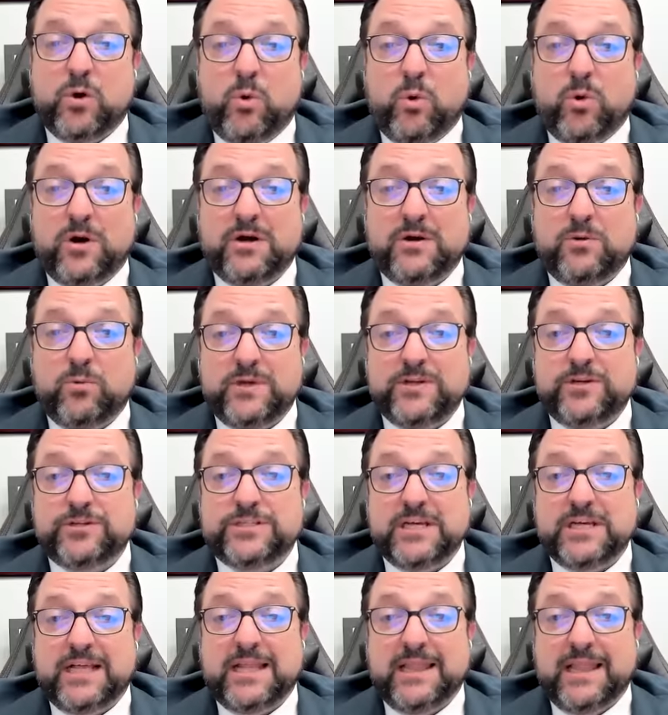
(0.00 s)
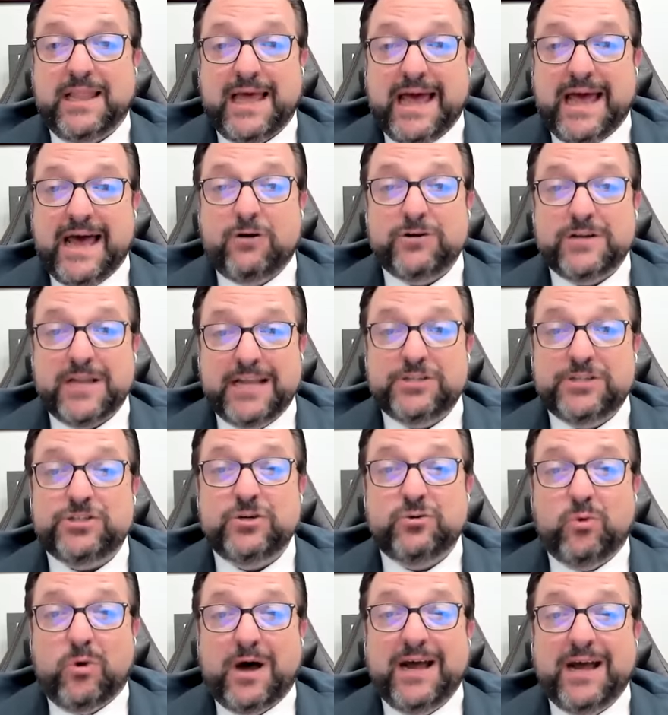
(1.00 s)
the court were to allow
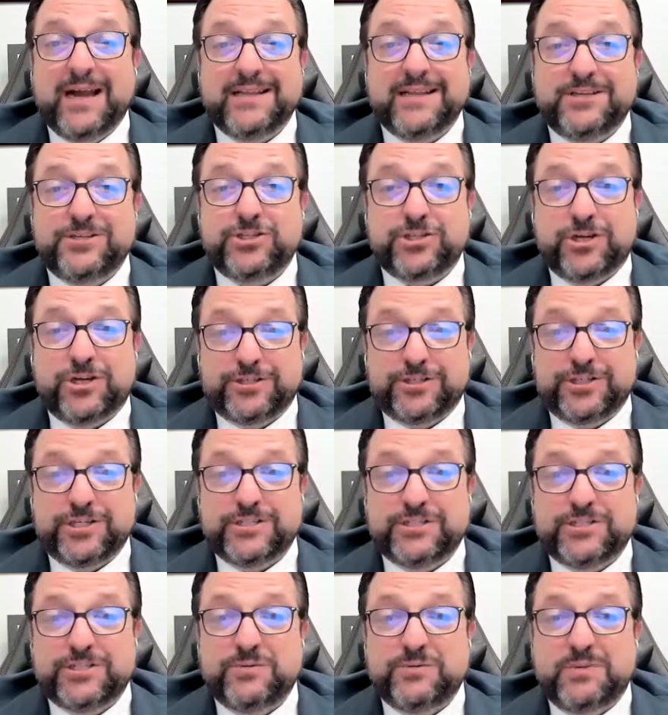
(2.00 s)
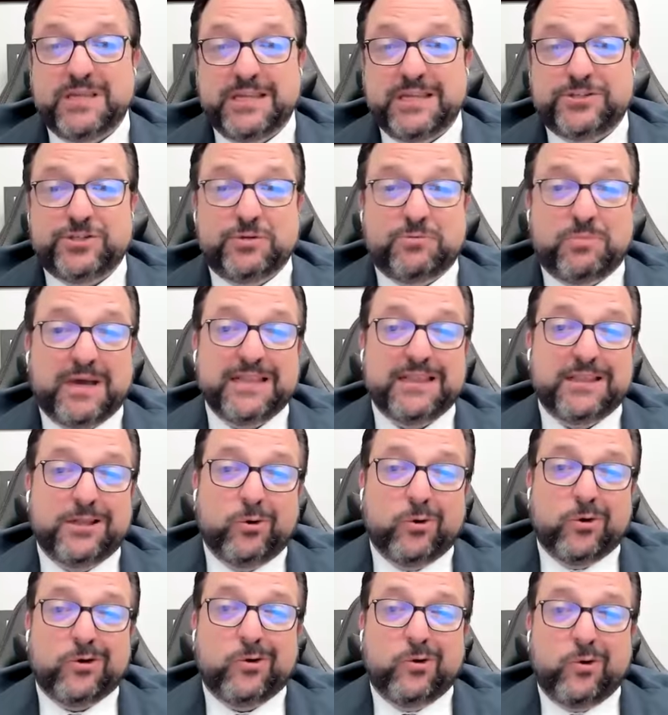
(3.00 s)
nationwide injunctions to be issued by
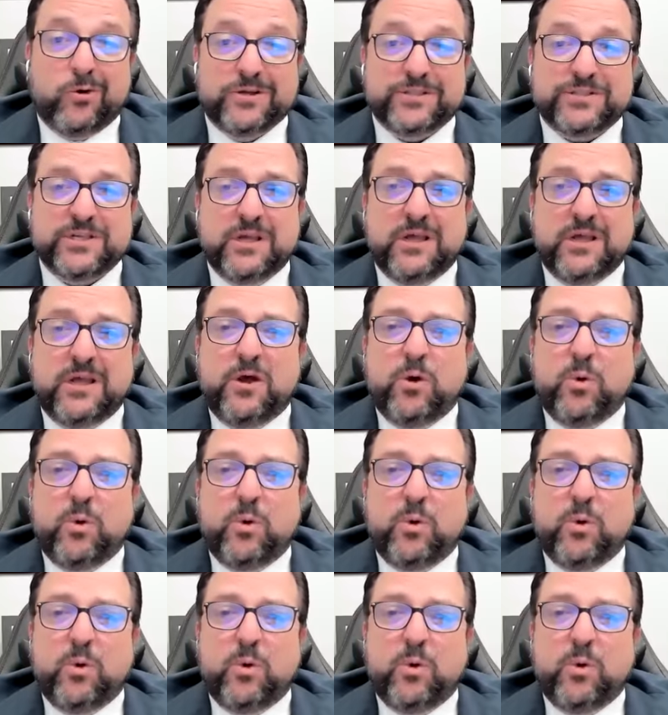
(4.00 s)
lower courts.